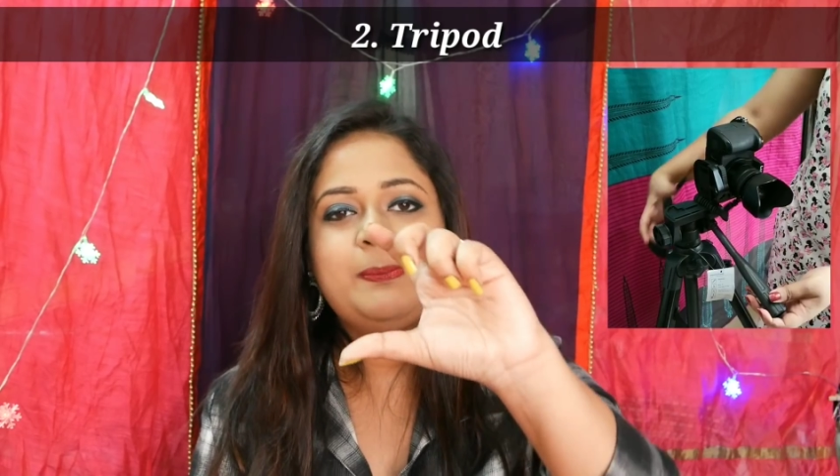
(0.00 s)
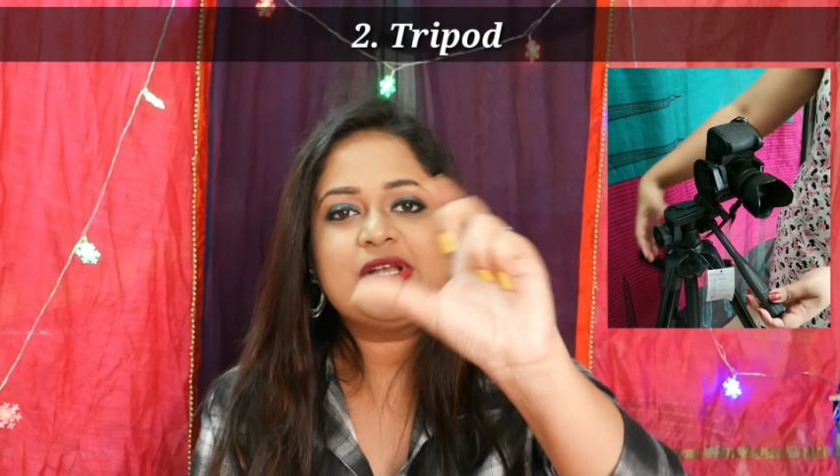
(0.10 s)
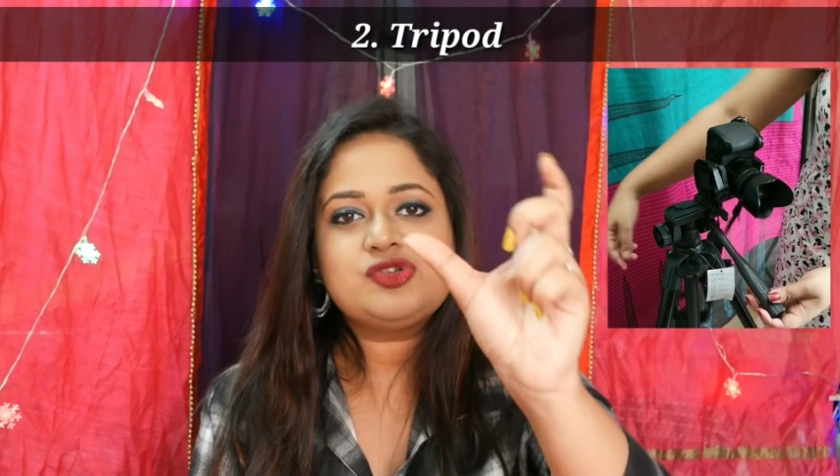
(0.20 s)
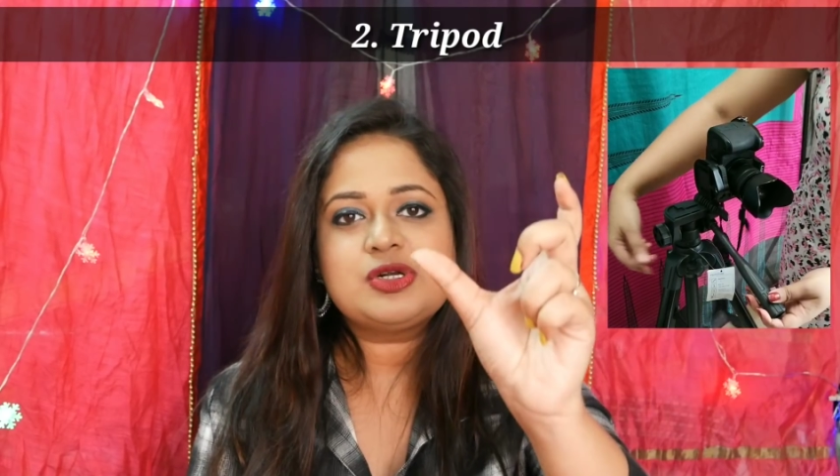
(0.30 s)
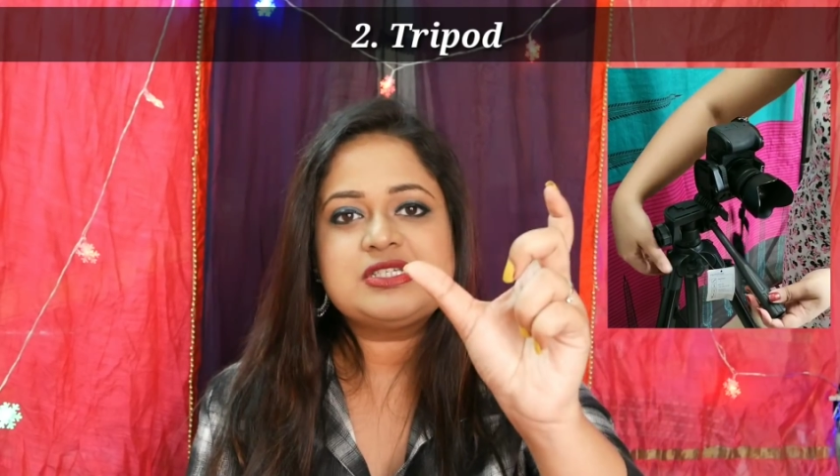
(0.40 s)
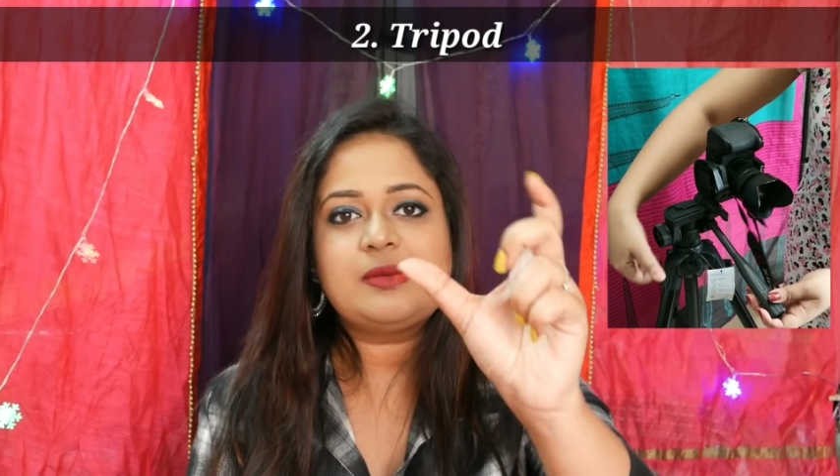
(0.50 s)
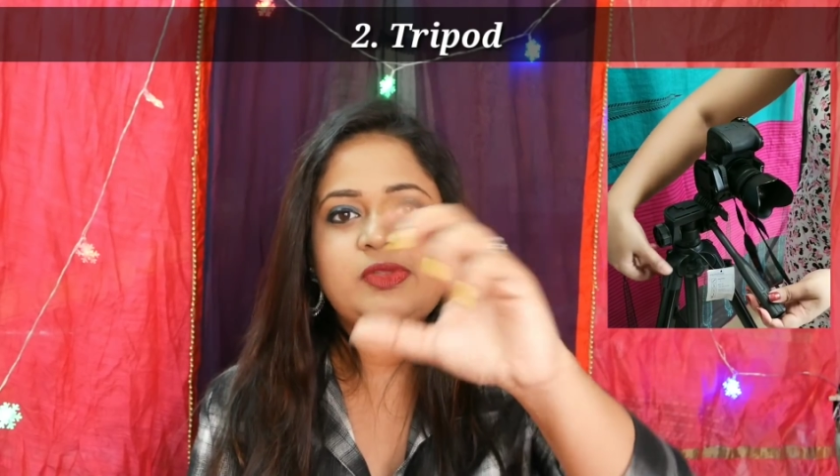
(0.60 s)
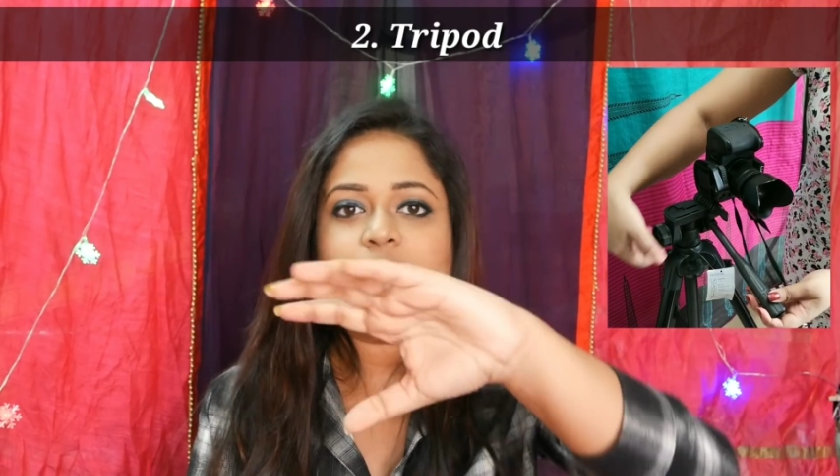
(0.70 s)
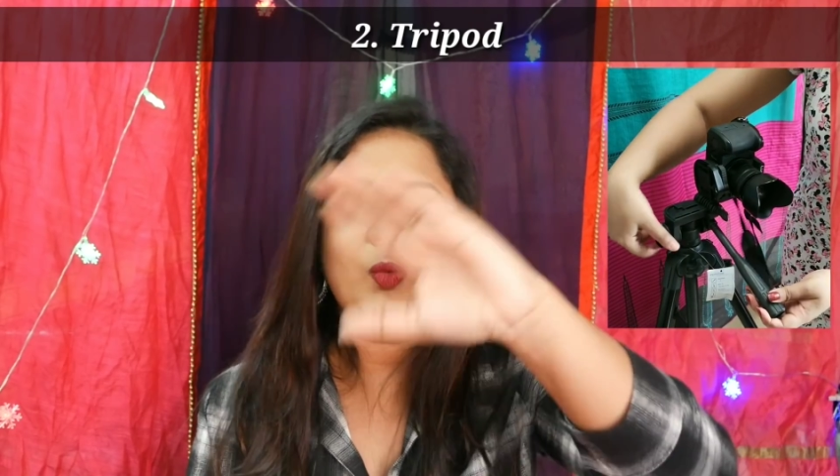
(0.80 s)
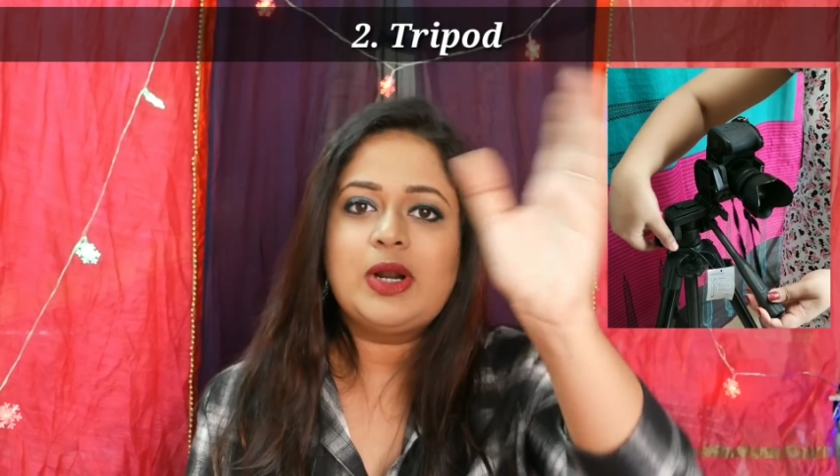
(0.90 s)
picture or
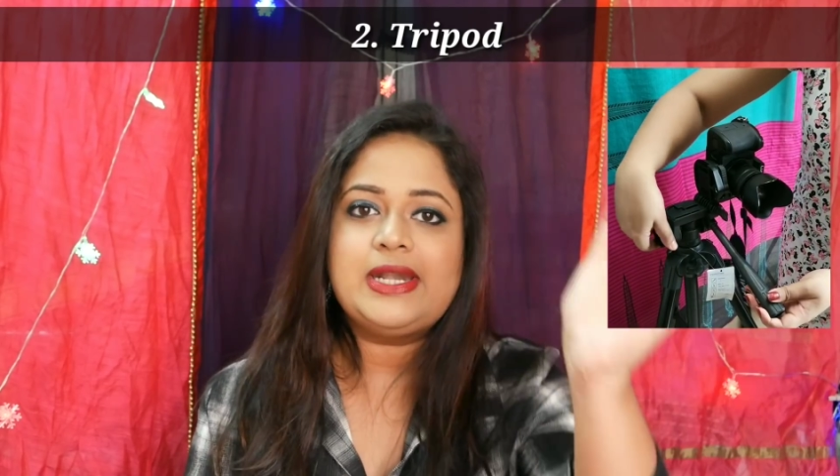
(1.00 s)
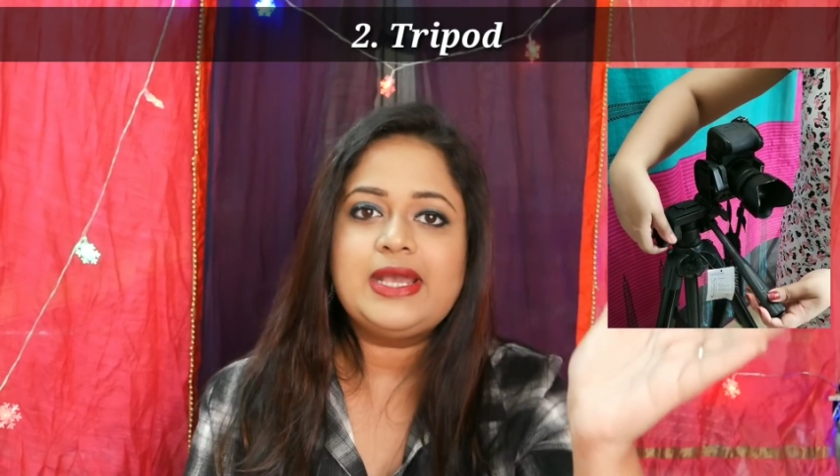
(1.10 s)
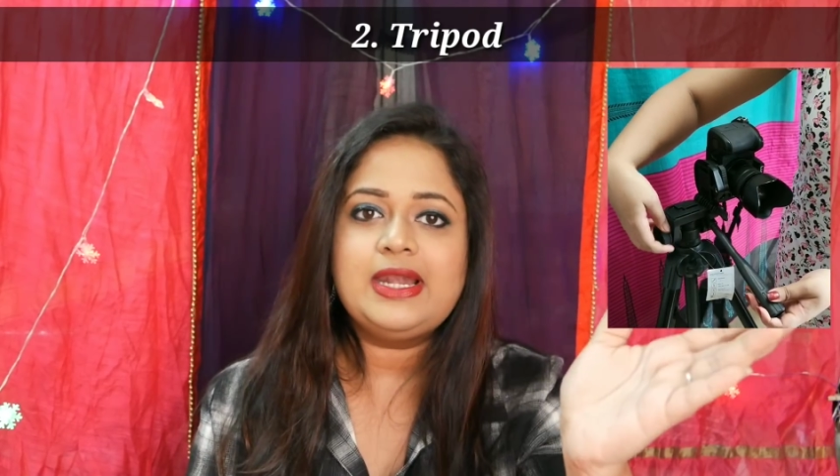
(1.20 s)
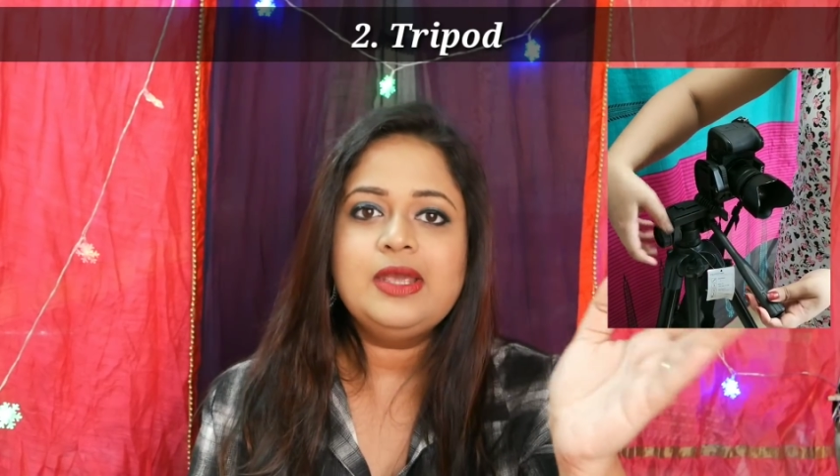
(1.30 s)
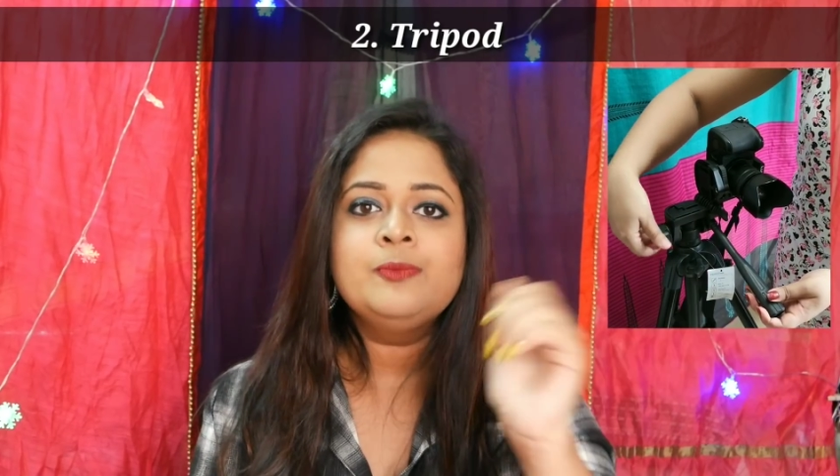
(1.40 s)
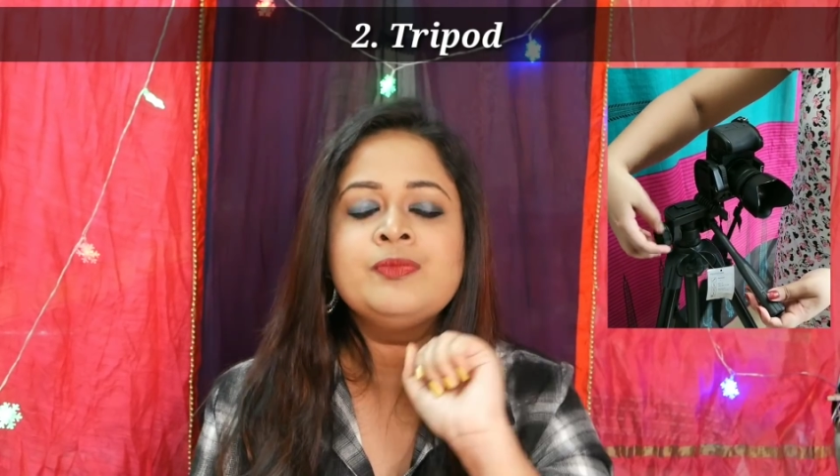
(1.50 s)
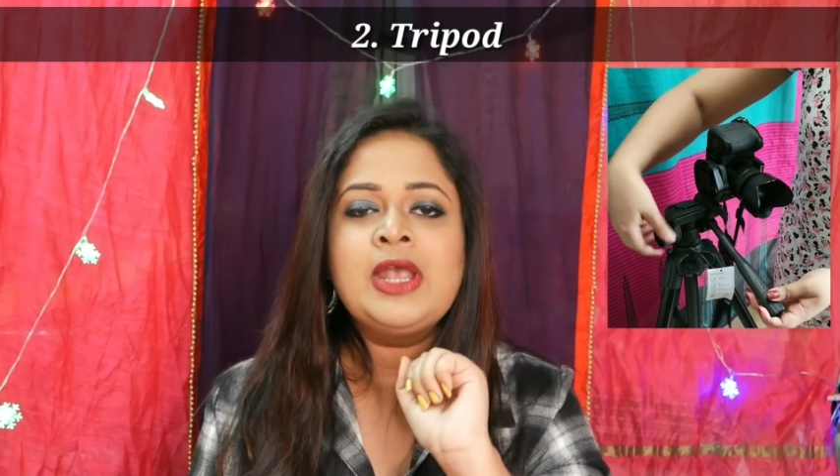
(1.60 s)
something vertically.